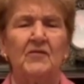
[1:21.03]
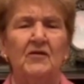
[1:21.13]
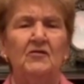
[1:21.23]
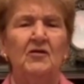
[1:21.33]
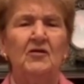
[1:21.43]

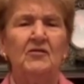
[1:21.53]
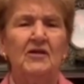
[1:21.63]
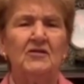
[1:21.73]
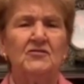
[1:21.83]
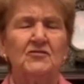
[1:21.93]
You know
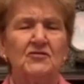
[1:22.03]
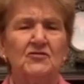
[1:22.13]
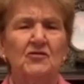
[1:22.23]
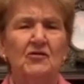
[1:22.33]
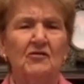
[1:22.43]
that you're
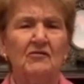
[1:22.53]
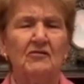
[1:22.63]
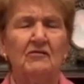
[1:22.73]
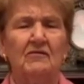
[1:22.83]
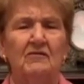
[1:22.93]
strong.
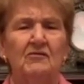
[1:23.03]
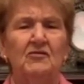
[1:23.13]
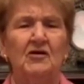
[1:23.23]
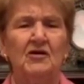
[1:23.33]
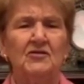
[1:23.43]

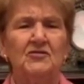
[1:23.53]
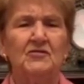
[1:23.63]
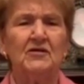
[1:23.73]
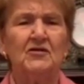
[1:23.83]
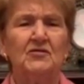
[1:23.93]
You're going to do
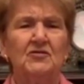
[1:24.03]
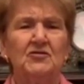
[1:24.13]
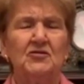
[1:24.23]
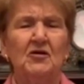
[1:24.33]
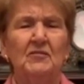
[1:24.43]
a good
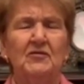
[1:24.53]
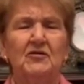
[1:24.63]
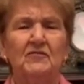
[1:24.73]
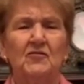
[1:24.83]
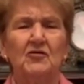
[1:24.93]
job, and
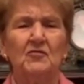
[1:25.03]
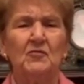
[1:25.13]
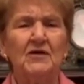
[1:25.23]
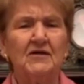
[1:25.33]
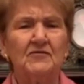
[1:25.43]
you've got a
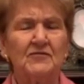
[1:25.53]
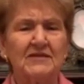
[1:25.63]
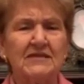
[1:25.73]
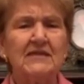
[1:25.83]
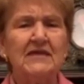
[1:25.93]
wonderful
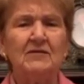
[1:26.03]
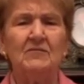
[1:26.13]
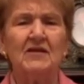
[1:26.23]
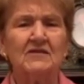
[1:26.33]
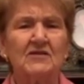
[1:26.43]
team
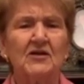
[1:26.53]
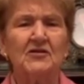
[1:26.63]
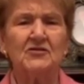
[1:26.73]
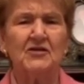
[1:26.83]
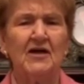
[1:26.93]
that's going
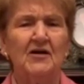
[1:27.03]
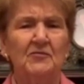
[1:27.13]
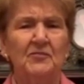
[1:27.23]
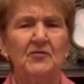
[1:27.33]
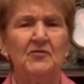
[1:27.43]
to
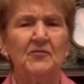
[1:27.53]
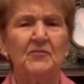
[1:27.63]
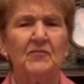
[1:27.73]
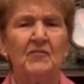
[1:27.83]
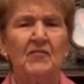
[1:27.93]
help you.
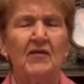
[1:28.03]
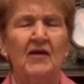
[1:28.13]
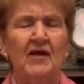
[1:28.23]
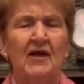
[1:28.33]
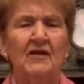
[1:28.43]

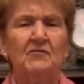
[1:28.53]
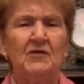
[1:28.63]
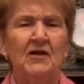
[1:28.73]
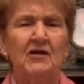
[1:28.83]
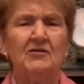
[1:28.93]
And we
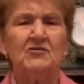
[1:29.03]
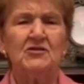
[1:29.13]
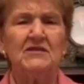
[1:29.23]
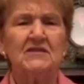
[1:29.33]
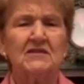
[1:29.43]
know
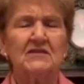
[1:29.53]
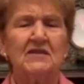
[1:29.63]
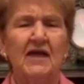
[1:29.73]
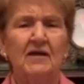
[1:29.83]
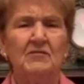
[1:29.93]
Jesus'
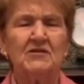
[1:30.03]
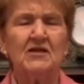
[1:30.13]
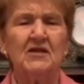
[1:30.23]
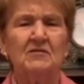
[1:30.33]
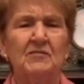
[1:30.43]
name is
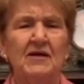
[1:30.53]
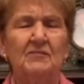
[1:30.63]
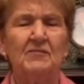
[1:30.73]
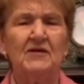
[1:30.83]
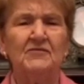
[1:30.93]
going to be
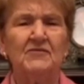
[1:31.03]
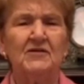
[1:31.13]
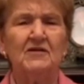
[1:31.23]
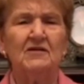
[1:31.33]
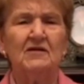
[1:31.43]

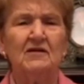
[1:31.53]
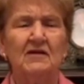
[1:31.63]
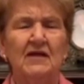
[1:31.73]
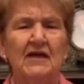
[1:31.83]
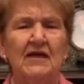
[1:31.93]
uplifted
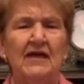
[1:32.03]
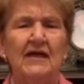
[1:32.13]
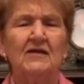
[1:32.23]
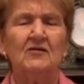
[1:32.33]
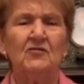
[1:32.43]

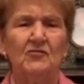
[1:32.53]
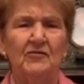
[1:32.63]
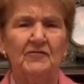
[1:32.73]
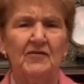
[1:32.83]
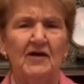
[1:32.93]
and
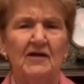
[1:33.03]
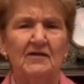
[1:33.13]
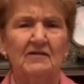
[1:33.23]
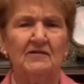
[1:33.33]
glorified.